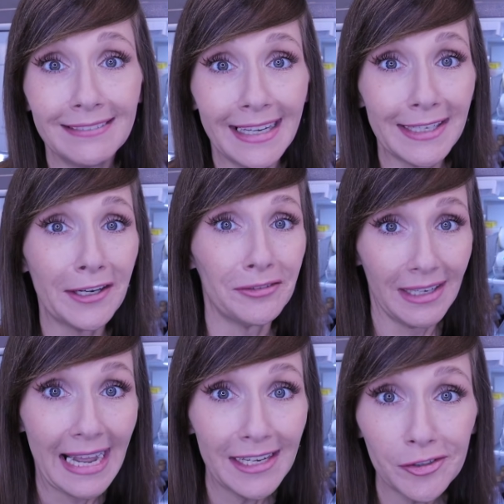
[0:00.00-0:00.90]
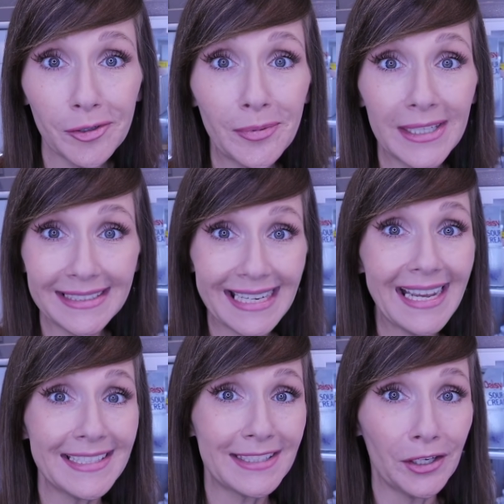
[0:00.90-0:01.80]
I know, I incorporate
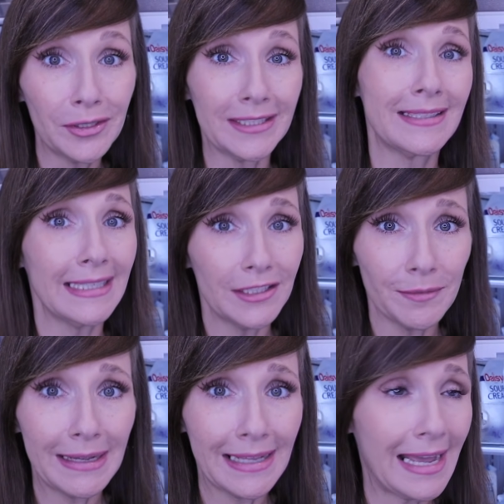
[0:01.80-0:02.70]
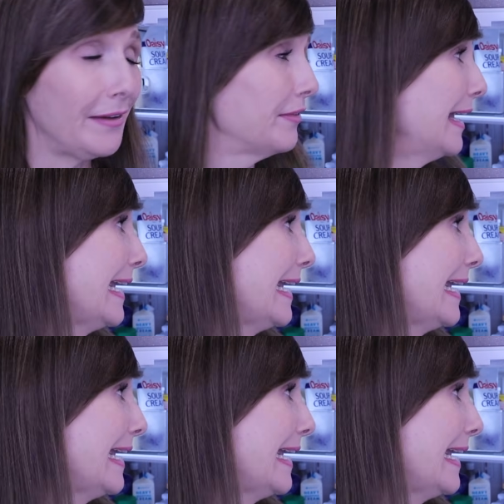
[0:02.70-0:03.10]
diet sodas into my life